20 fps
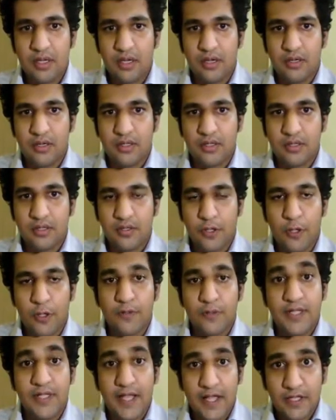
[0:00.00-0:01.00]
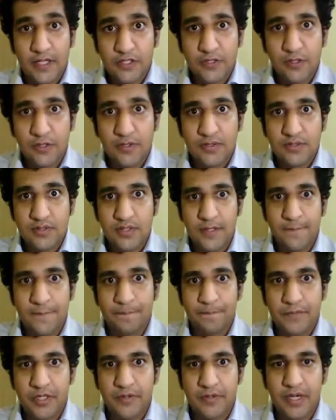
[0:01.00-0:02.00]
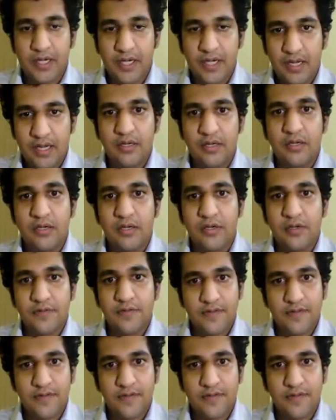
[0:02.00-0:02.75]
all the axons in the retinal nerve